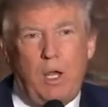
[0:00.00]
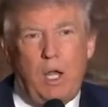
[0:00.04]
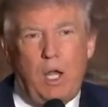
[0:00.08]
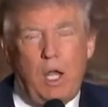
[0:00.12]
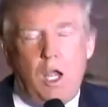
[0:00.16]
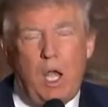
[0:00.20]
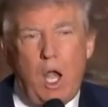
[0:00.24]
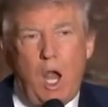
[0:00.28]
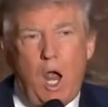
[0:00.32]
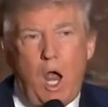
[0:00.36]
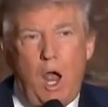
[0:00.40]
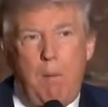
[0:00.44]

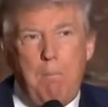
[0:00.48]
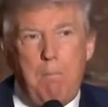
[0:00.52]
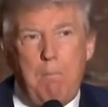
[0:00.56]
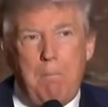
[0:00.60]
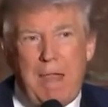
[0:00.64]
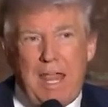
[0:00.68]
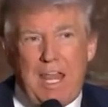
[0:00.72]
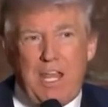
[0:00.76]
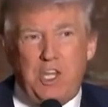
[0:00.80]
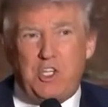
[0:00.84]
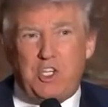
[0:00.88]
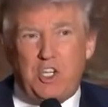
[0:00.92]
been
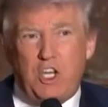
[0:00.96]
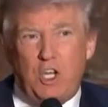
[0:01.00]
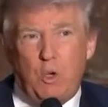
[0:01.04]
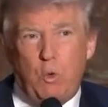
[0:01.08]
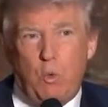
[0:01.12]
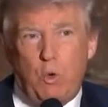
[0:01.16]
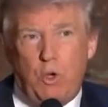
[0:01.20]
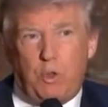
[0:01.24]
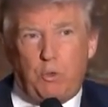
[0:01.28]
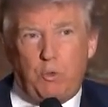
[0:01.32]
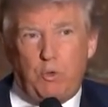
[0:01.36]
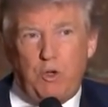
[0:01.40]

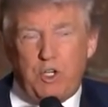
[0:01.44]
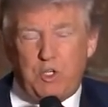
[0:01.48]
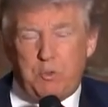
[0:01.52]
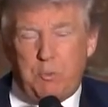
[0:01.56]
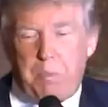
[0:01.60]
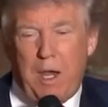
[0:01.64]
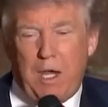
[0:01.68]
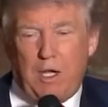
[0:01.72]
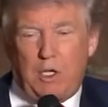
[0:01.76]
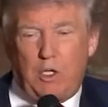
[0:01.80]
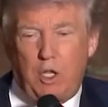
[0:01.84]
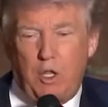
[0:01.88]
amazing with
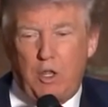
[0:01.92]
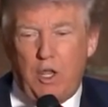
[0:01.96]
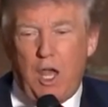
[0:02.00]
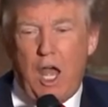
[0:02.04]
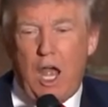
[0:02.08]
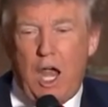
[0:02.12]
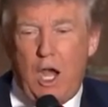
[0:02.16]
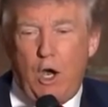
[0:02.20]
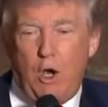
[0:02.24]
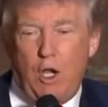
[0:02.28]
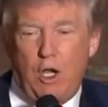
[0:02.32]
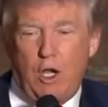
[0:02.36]
respect to
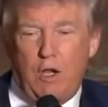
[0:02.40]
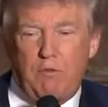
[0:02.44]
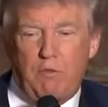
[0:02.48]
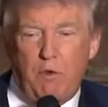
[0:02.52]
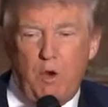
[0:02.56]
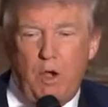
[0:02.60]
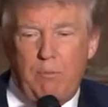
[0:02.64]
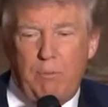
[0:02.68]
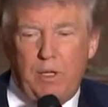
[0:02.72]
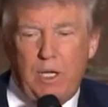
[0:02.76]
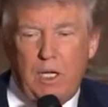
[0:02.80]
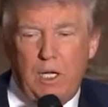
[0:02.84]
the hiring
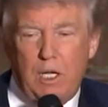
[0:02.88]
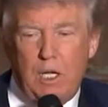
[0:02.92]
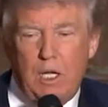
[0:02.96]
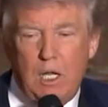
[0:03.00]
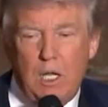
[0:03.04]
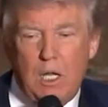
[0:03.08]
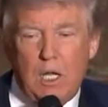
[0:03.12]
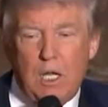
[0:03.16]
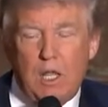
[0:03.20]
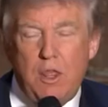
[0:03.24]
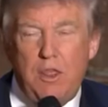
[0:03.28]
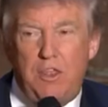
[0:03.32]
of women.
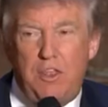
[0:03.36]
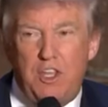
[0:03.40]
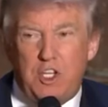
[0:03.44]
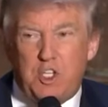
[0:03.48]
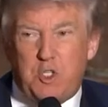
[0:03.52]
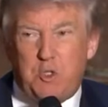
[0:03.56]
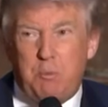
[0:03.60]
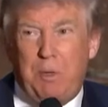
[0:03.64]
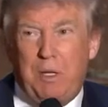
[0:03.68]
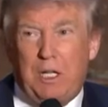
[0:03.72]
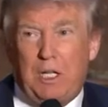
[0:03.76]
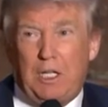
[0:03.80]

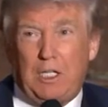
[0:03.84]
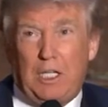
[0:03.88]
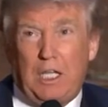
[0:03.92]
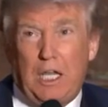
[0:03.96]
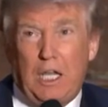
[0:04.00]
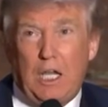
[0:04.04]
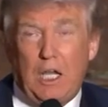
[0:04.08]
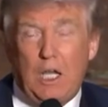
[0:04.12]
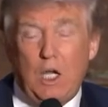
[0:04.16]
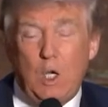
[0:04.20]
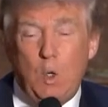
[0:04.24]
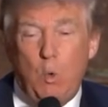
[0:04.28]
This
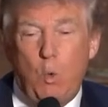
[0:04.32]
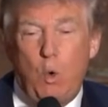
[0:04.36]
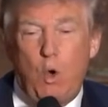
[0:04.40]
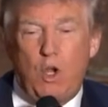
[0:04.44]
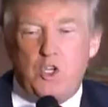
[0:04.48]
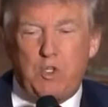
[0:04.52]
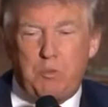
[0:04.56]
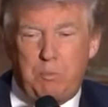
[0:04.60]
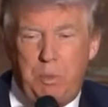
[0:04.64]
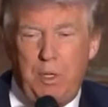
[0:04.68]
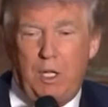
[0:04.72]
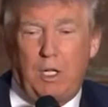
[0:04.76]
building
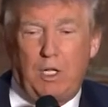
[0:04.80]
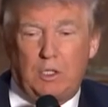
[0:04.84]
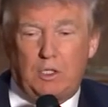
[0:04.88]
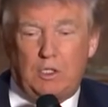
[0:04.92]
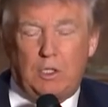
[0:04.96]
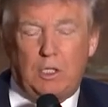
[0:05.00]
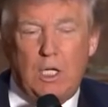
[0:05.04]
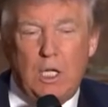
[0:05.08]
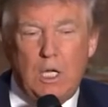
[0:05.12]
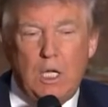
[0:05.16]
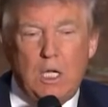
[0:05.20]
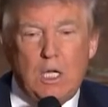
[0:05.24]
was
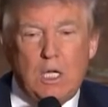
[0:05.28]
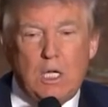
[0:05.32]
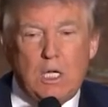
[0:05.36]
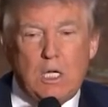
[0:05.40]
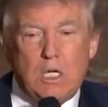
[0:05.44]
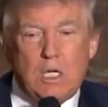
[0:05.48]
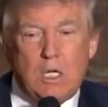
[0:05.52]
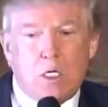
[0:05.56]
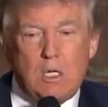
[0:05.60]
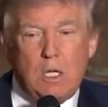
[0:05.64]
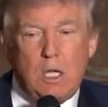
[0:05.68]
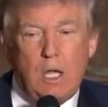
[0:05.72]
built
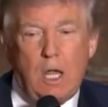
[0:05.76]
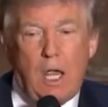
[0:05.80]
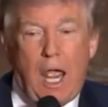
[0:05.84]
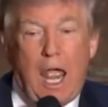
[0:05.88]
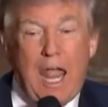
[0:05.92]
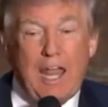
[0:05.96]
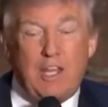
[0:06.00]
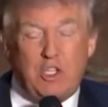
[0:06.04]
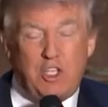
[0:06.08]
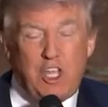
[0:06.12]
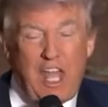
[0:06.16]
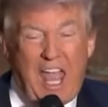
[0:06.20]

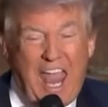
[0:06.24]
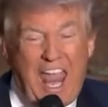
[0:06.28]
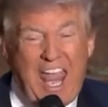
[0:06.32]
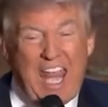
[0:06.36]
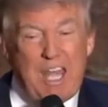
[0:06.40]
as the